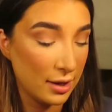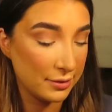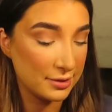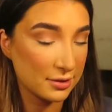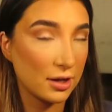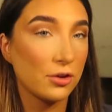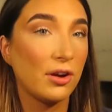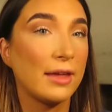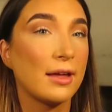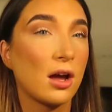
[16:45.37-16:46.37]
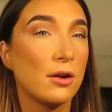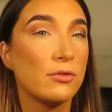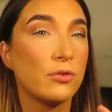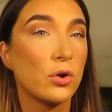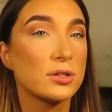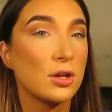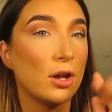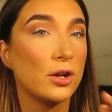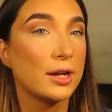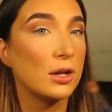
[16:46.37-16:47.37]
This is going to create that kind of fox eye
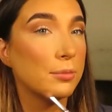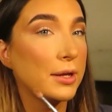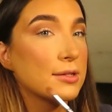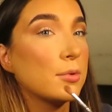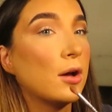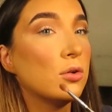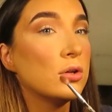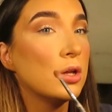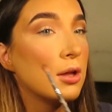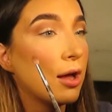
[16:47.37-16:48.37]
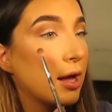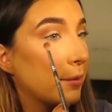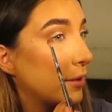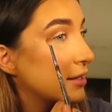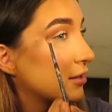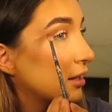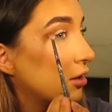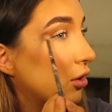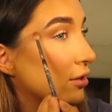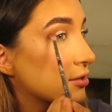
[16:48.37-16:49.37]
look a little bit as well. And it's going to
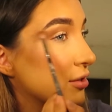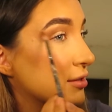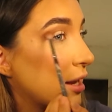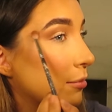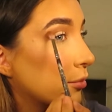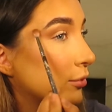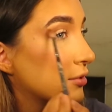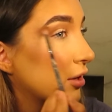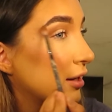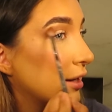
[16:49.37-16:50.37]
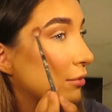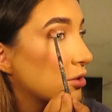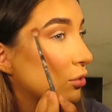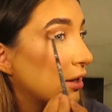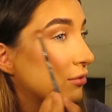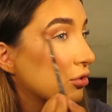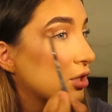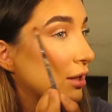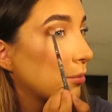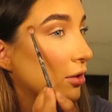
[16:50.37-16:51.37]
enhance those temples slightly, which will lift your
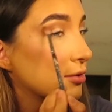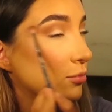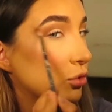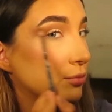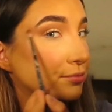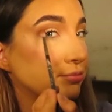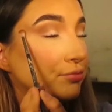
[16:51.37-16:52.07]
cheekbones more.